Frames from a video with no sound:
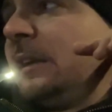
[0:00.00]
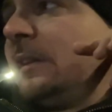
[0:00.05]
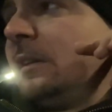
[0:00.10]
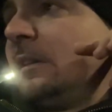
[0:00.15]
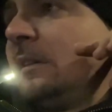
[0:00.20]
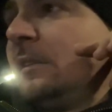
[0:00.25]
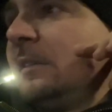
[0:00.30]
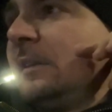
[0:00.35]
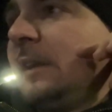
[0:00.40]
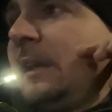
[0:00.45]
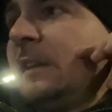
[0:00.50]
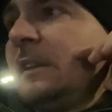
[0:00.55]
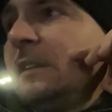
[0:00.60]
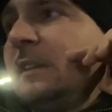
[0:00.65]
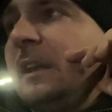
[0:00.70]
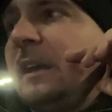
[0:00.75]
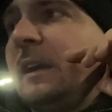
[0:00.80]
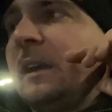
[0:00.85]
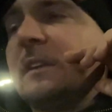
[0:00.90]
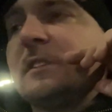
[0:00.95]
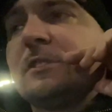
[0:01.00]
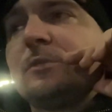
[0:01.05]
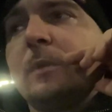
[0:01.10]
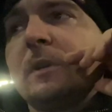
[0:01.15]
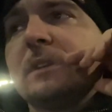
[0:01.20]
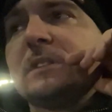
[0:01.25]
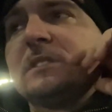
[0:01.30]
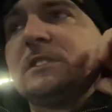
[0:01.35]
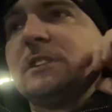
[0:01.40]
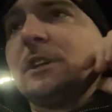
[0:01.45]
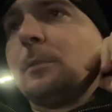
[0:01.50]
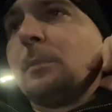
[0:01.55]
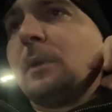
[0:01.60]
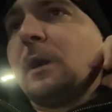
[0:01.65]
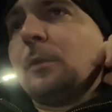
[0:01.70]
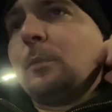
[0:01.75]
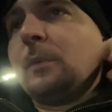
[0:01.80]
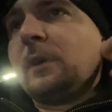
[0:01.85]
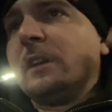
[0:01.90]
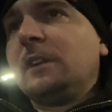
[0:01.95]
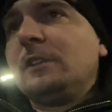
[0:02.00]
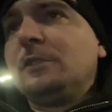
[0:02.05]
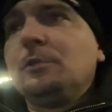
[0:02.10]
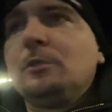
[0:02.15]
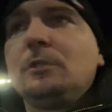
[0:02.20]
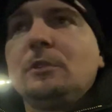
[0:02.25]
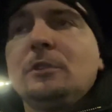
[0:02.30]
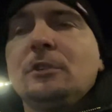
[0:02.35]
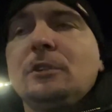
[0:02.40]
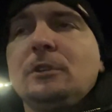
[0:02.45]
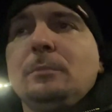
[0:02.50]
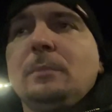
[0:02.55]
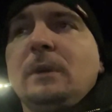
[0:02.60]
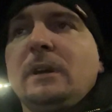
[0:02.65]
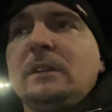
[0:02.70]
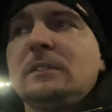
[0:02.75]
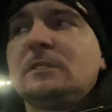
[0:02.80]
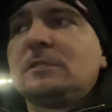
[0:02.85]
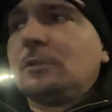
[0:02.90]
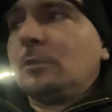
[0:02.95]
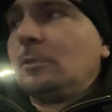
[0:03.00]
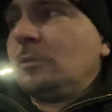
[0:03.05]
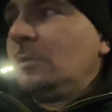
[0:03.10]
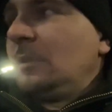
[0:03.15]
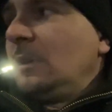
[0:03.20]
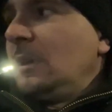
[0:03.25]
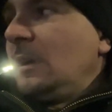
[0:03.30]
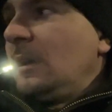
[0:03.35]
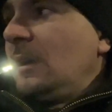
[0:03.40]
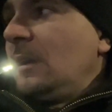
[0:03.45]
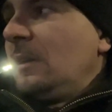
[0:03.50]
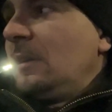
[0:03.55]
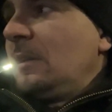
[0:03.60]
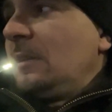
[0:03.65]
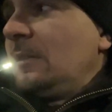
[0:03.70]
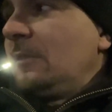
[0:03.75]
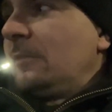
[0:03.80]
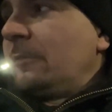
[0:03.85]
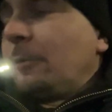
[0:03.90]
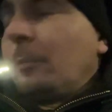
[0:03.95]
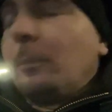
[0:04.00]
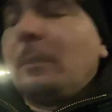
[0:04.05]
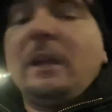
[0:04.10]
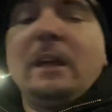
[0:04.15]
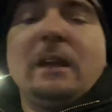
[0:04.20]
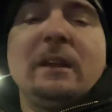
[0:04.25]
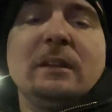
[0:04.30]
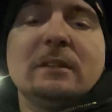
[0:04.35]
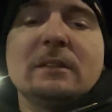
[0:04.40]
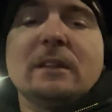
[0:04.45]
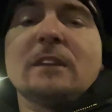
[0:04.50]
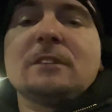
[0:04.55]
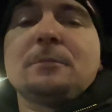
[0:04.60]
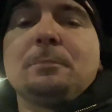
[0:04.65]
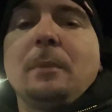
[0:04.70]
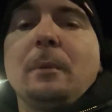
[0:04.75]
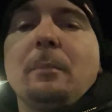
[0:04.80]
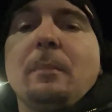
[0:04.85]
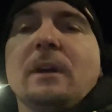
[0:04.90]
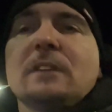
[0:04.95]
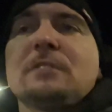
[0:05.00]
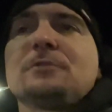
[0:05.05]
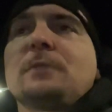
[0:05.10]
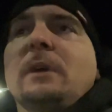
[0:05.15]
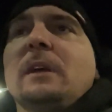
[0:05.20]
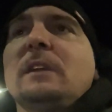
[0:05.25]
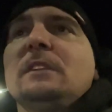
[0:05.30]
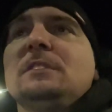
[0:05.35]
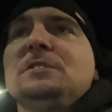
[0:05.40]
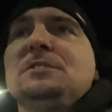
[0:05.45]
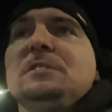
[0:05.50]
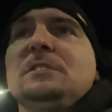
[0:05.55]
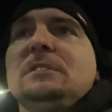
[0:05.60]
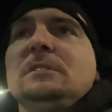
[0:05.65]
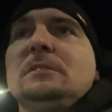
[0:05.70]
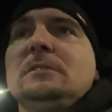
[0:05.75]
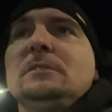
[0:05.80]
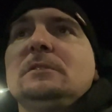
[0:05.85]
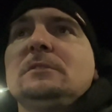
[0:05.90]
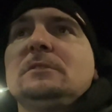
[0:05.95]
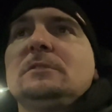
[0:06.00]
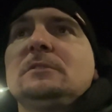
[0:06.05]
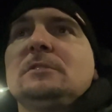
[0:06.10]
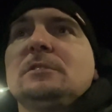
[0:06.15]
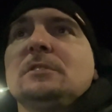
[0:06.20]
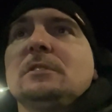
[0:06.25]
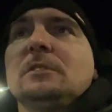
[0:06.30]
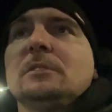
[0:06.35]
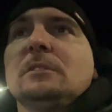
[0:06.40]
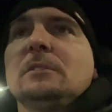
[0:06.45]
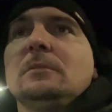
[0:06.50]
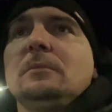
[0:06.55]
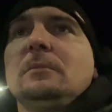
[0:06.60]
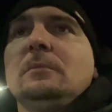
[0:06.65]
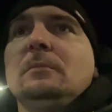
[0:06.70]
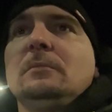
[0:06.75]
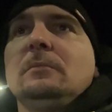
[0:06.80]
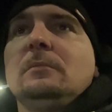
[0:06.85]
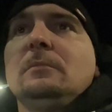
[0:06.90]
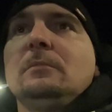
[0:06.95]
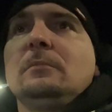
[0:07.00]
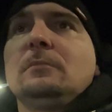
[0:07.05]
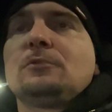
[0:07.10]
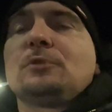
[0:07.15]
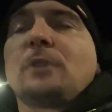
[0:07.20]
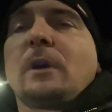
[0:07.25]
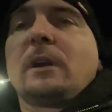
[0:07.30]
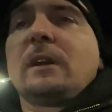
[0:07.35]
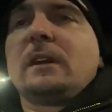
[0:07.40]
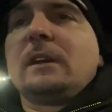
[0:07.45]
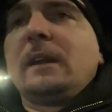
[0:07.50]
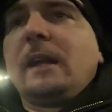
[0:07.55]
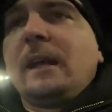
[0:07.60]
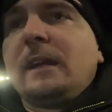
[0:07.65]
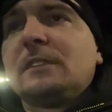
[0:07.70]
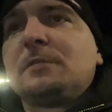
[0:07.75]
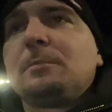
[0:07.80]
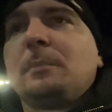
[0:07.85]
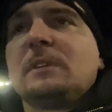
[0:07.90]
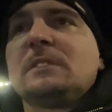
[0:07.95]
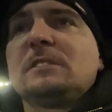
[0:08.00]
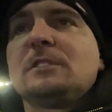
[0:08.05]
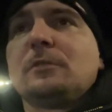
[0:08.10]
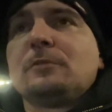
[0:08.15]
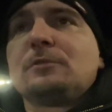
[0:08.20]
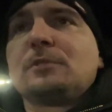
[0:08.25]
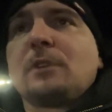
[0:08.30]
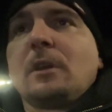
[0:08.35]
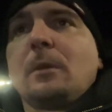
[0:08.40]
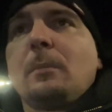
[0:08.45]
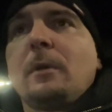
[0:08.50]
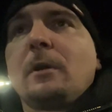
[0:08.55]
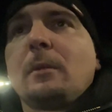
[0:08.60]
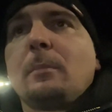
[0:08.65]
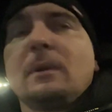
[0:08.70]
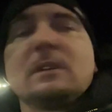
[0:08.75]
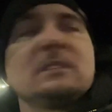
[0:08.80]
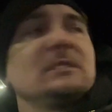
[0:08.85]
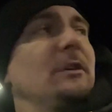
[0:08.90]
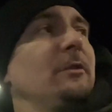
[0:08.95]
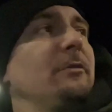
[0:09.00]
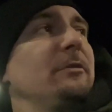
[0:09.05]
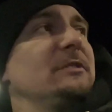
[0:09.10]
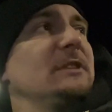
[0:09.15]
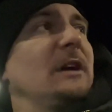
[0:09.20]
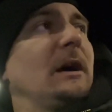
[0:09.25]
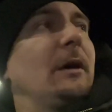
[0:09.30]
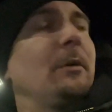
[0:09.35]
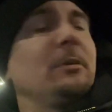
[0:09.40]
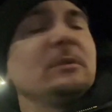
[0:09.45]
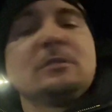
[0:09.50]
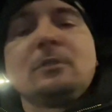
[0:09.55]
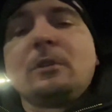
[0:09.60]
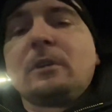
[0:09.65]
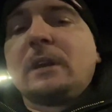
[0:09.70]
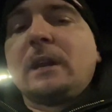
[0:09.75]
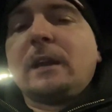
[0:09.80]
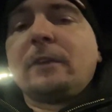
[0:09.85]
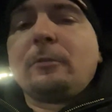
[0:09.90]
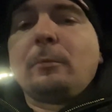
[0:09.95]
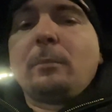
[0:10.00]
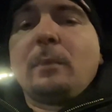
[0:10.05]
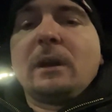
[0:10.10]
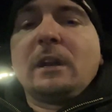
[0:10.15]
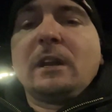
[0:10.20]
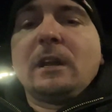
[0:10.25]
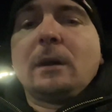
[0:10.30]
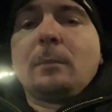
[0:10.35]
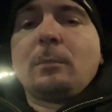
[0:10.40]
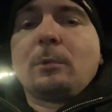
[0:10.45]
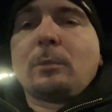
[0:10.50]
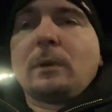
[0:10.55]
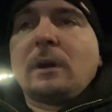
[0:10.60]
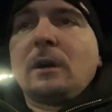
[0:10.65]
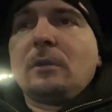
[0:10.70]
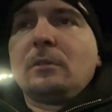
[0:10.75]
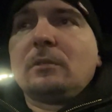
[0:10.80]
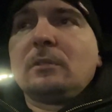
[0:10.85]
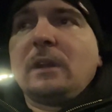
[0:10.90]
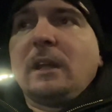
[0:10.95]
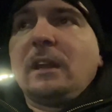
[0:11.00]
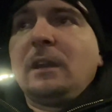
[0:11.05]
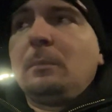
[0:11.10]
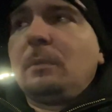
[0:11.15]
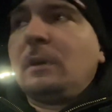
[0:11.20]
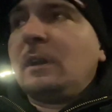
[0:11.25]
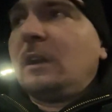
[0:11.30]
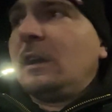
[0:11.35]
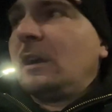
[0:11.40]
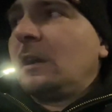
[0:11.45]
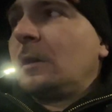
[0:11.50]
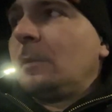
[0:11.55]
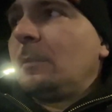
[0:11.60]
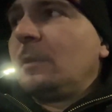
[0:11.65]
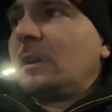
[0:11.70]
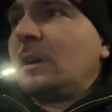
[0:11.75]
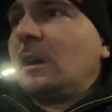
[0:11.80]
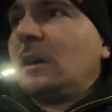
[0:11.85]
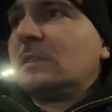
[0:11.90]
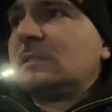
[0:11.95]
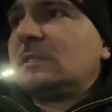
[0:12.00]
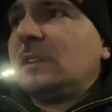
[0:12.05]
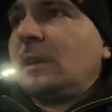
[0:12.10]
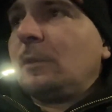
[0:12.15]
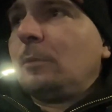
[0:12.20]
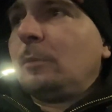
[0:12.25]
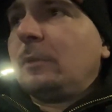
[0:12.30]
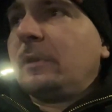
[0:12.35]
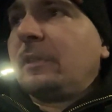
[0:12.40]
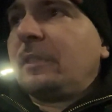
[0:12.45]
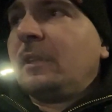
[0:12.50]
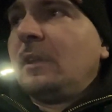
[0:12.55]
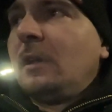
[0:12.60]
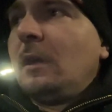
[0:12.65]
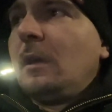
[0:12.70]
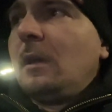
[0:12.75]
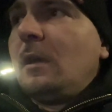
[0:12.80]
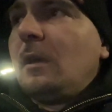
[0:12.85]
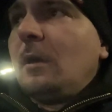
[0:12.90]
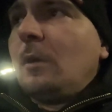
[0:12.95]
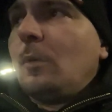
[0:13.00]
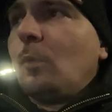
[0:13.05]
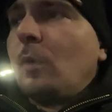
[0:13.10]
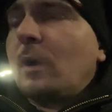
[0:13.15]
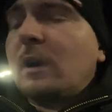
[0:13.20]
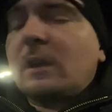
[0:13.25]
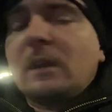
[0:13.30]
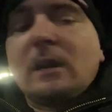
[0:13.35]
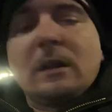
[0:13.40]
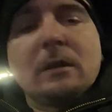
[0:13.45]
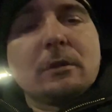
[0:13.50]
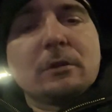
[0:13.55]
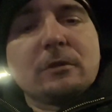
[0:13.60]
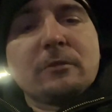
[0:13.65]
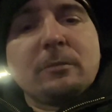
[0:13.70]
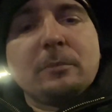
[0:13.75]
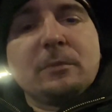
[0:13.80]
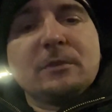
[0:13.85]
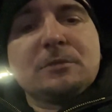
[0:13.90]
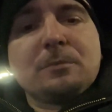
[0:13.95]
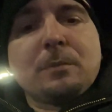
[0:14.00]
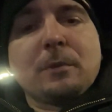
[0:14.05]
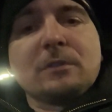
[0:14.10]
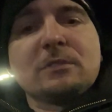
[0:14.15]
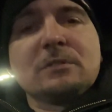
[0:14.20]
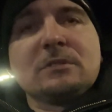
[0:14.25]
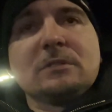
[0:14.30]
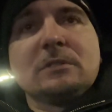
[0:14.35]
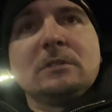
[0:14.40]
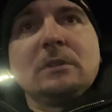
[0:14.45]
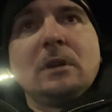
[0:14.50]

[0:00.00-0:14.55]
of the day, I just want to see everybody win and do good, man. So for me, that's been my strategy to try to enhance myself, try to better myself, is I always look at everybody I'm around, anybody I come in contact with, what can I learn from this person?